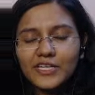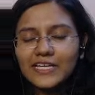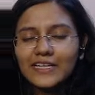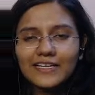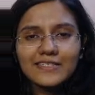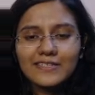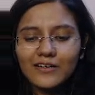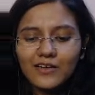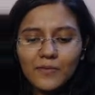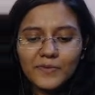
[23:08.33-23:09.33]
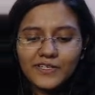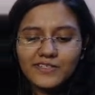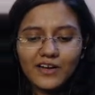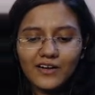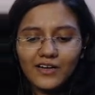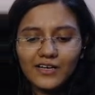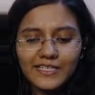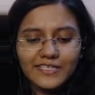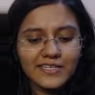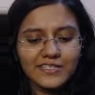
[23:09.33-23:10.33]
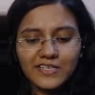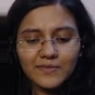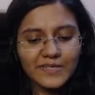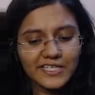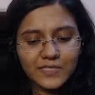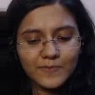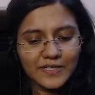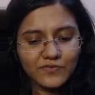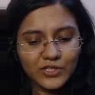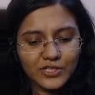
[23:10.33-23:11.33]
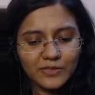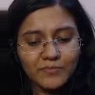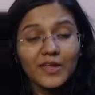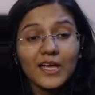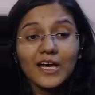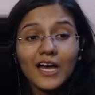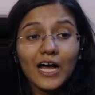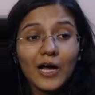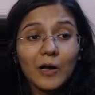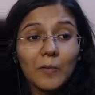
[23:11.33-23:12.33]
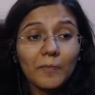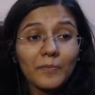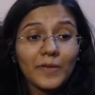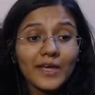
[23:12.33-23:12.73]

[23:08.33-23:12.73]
He likes Ranga because Ranga is extremely respectful to him.